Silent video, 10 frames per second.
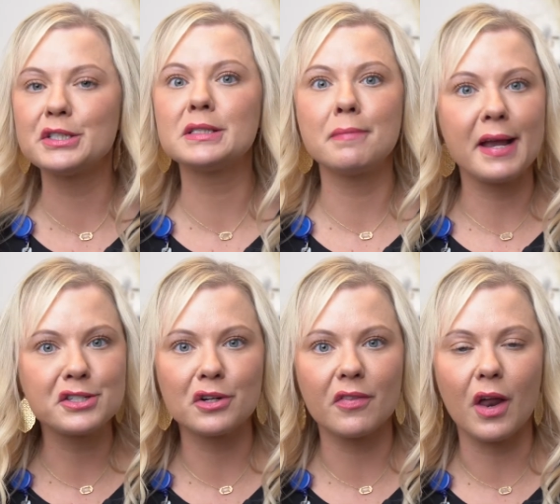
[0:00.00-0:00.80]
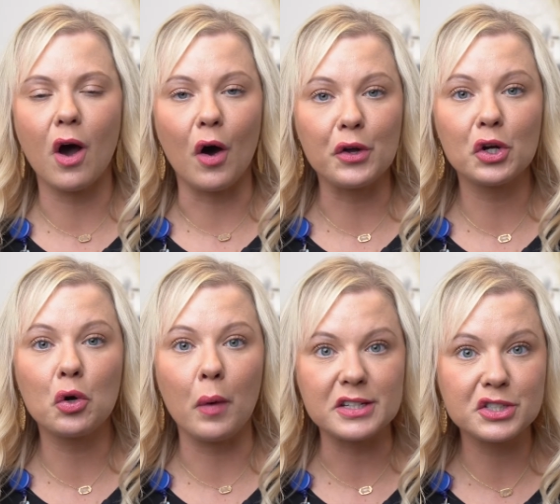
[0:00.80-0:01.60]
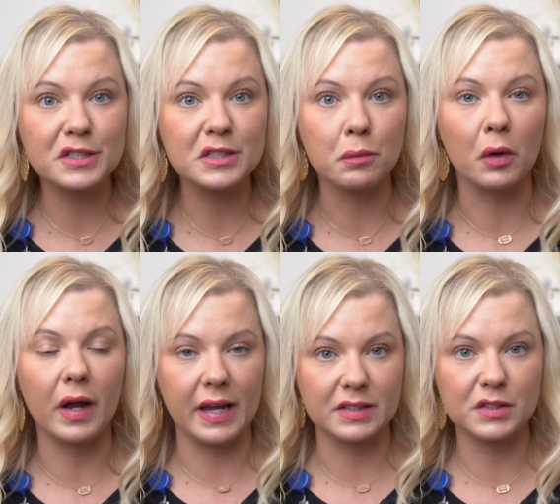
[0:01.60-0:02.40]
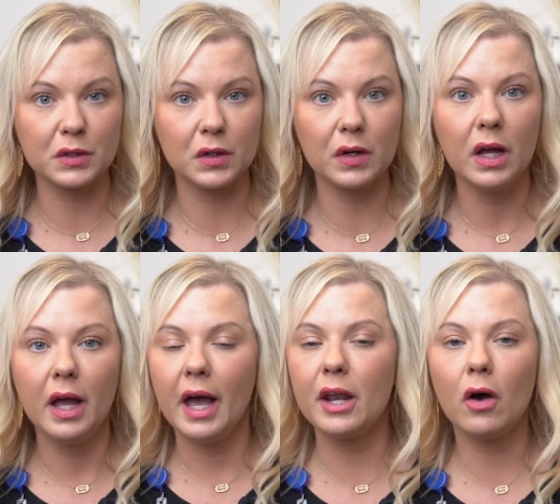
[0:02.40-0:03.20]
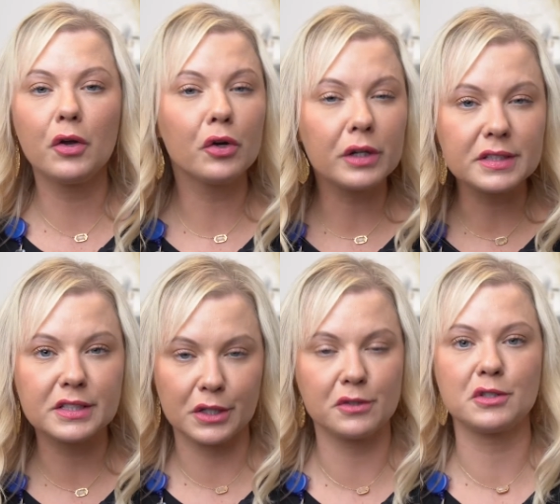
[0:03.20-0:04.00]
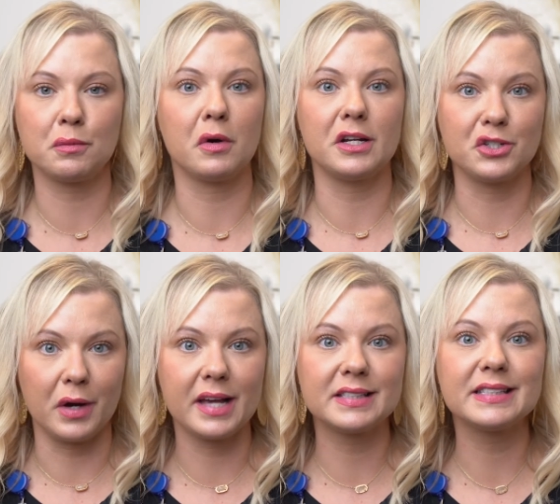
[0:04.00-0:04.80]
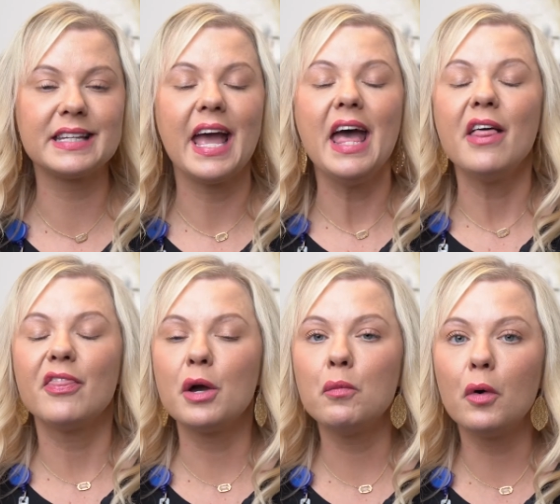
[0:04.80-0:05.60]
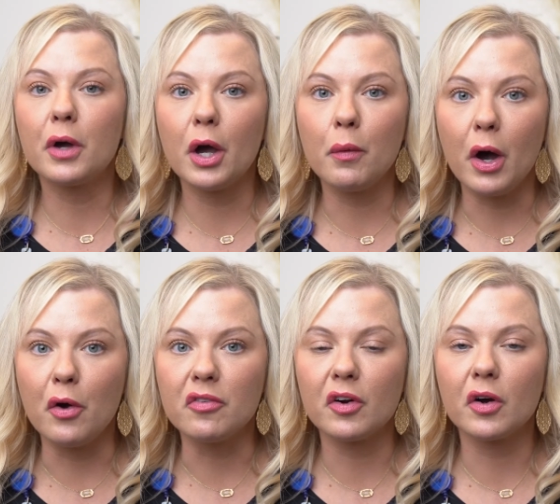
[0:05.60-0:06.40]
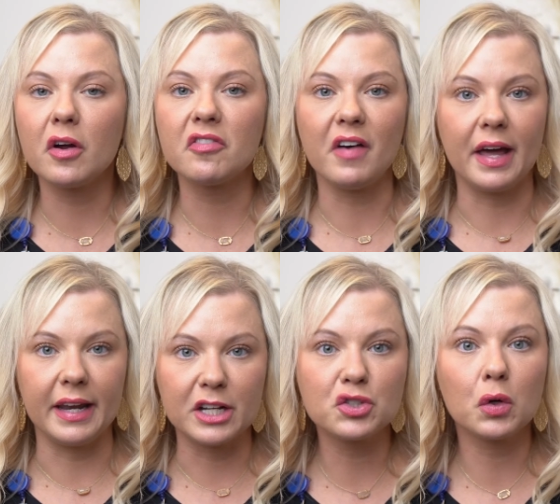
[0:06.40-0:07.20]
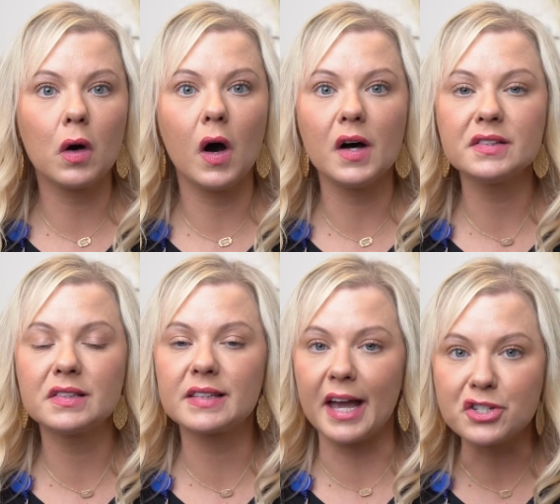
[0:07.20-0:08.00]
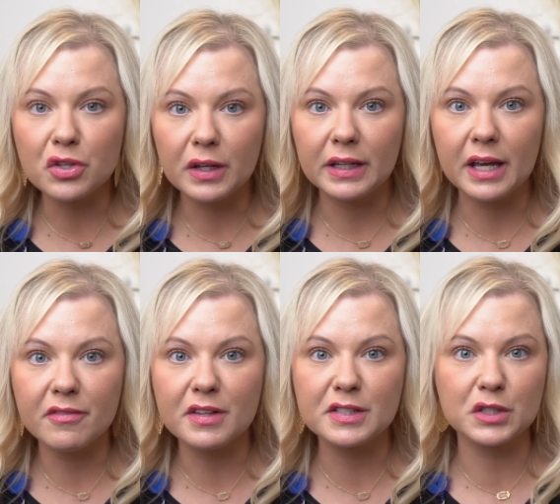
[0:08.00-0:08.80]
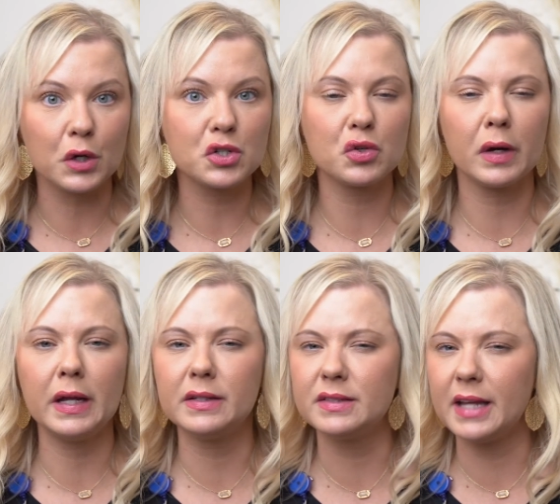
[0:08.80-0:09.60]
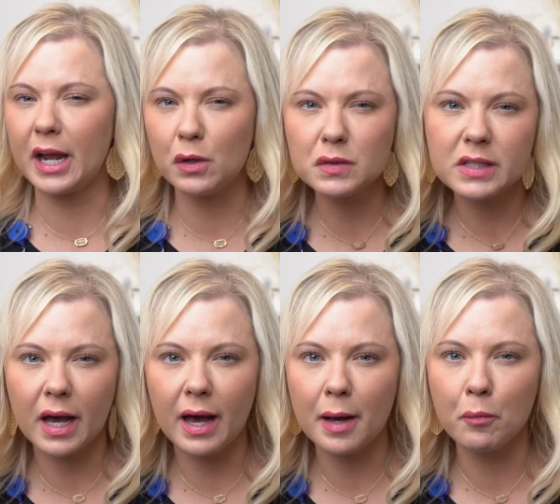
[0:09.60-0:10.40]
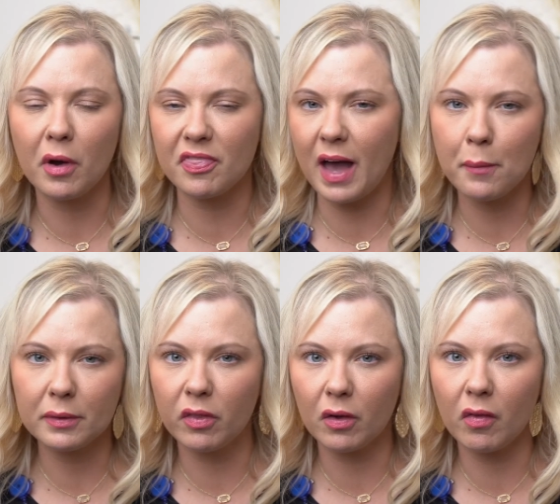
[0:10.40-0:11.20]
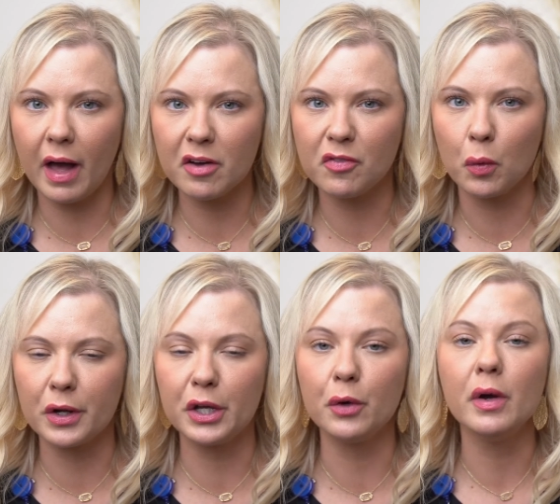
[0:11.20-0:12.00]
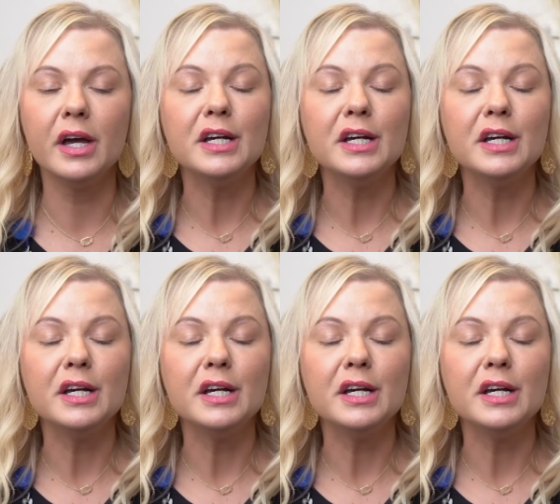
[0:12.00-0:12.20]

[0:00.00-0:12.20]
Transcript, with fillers: just make sure that all your questions were answered and all your concerns were addressed. Then we'll go over financial costs, scheduling of the surgery, downtime, what that would look like for you,